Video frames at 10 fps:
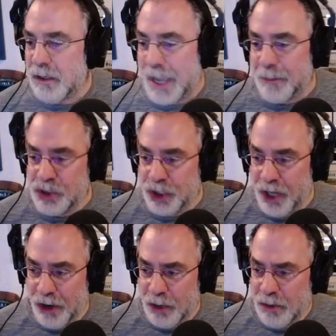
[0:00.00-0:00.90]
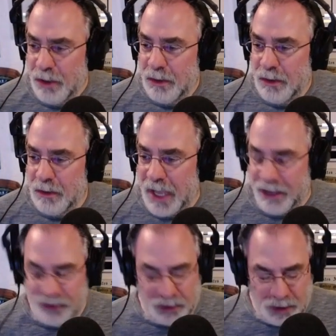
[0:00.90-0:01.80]
Captain Genero,
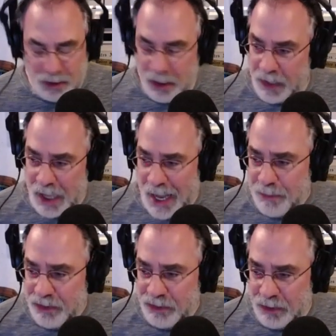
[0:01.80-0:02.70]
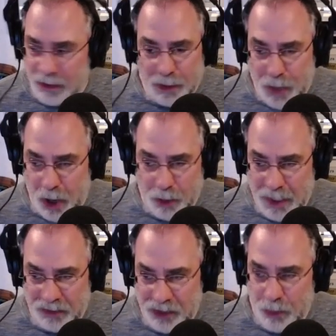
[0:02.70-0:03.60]
as other cops, I'm on bottom,
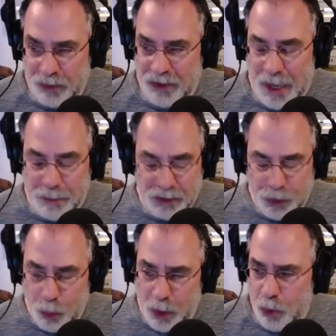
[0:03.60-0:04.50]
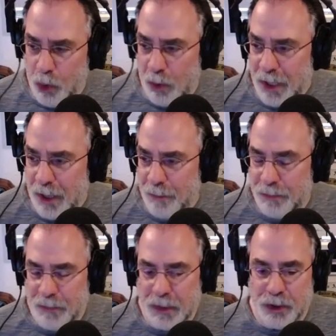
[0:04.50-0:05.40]
I say all the time, if you want to call me up
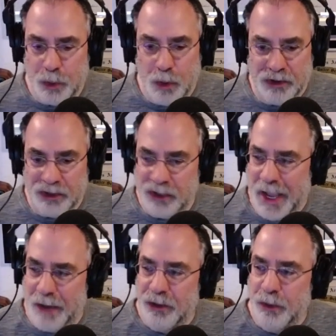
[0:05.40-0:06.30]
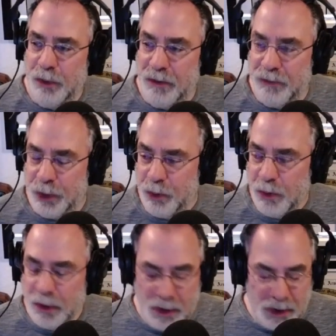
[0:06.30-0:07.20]
and you want to sit down and do an interview,
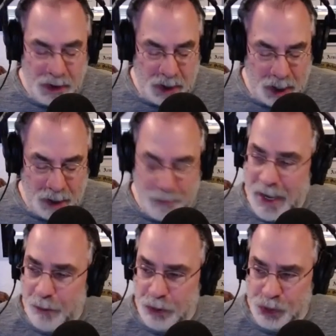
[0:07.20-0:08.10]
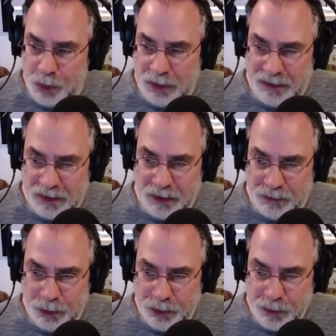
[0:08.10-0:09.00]
I would sure like to
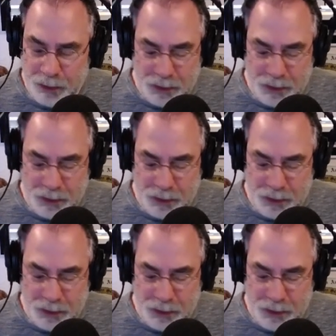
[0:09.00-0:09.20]
interview you,